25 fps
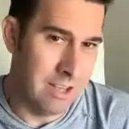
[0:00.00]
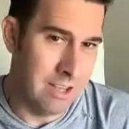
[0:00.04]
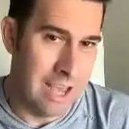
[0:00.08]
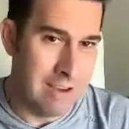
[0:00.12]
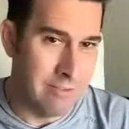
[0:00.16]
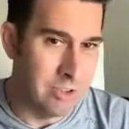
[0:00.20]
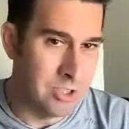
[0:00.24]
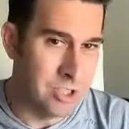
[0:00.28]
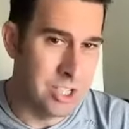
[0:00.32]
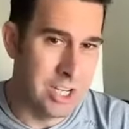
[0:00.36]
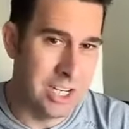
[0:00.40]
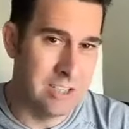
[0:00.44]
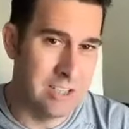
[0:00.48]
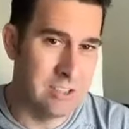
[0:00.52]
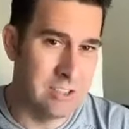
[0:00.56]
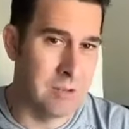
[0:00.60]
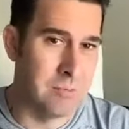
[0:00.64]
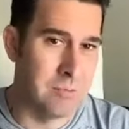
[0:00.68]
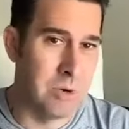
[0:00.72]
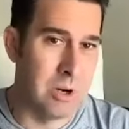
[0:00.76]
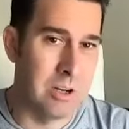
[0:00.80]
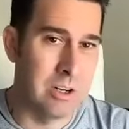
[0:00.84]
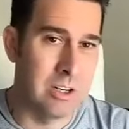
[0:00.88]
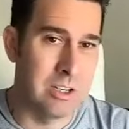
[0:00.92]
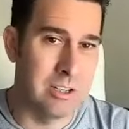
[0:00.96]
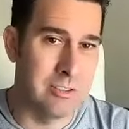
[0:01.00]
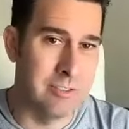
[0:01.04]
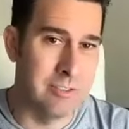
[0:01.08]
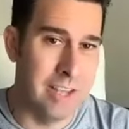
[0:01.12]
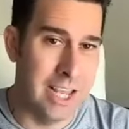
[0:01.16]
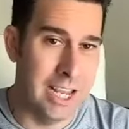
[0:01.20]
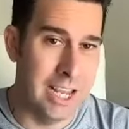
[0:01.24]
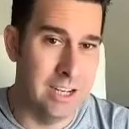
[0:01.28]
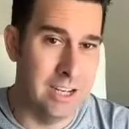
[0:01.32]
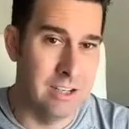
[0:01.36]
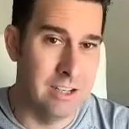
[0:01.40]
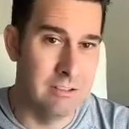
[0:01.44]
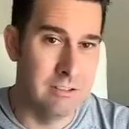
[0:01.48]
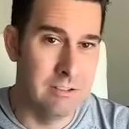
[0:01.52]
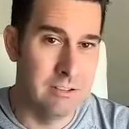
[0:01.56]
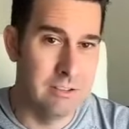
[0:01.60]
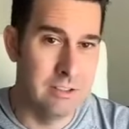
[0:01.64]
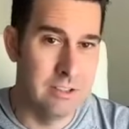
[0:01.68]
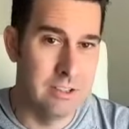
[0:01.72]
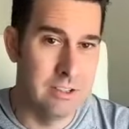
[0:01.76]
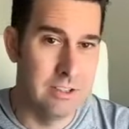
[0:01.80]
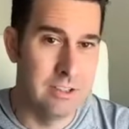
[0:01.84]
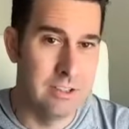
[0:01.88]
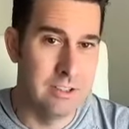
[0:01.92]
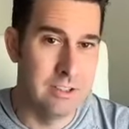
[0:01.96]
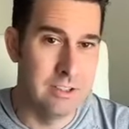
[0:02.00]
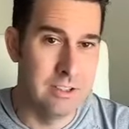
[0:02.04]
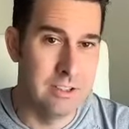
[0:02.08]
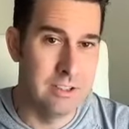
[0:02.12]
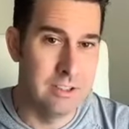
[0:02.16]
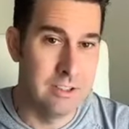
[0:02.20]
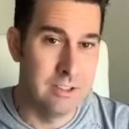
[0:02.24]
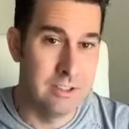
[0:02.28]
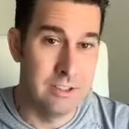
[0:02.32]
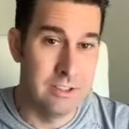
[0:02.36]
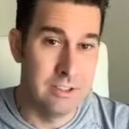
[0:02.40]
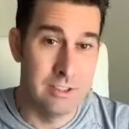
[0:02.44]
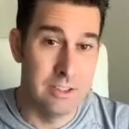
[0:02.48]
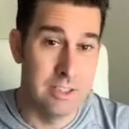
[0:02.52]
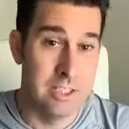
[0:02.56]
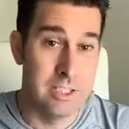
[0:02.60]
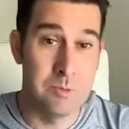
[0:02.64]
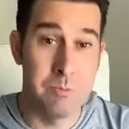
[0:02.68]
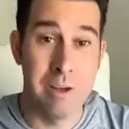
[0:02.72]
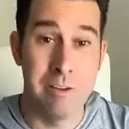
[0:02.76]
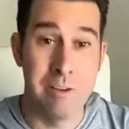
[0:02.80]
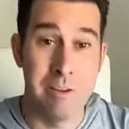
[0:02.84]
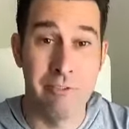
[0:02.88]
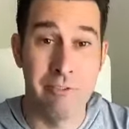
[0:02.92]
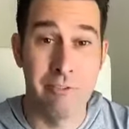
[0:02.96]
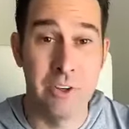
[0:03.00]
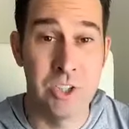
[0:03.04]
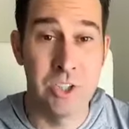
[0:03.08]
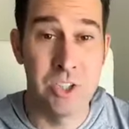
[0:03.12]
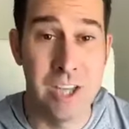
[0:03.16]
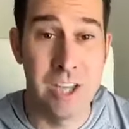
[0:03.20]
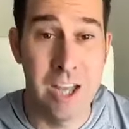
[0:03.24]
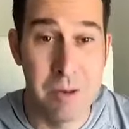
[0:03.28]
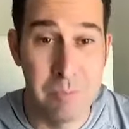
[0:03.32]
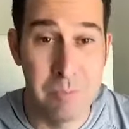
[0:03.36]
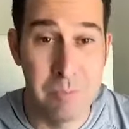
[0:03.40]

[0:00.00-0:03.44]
average days on market of eight this is my first